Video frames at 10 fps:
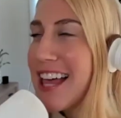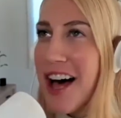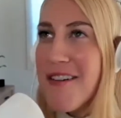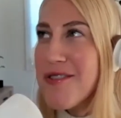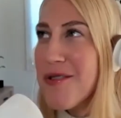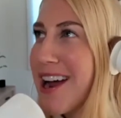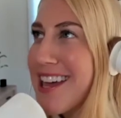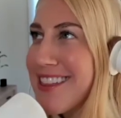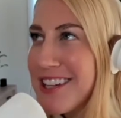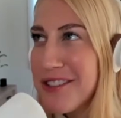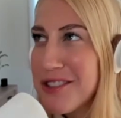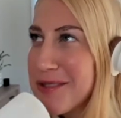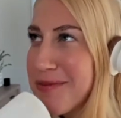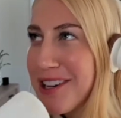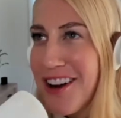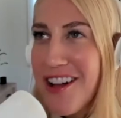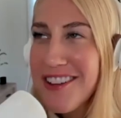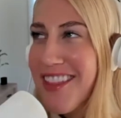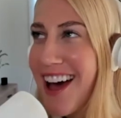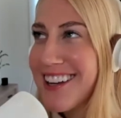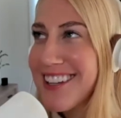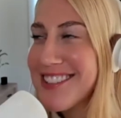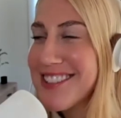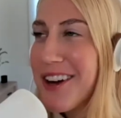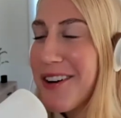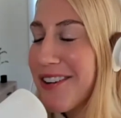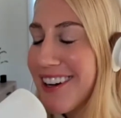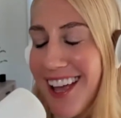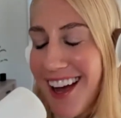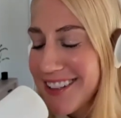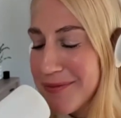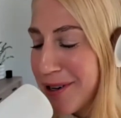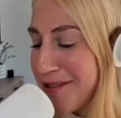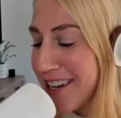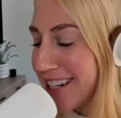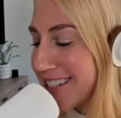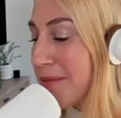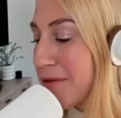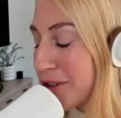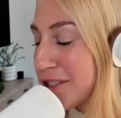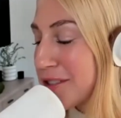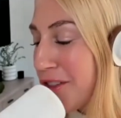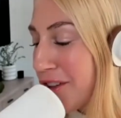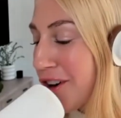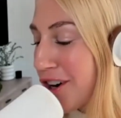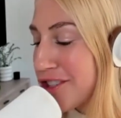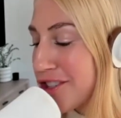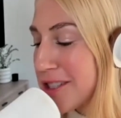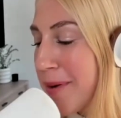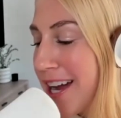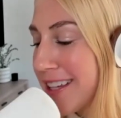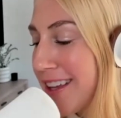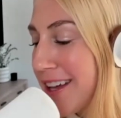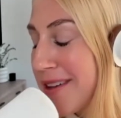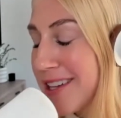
love the way that you just put all of that. It's so, yeah, it's perfect. First of all, the Hershey's buying them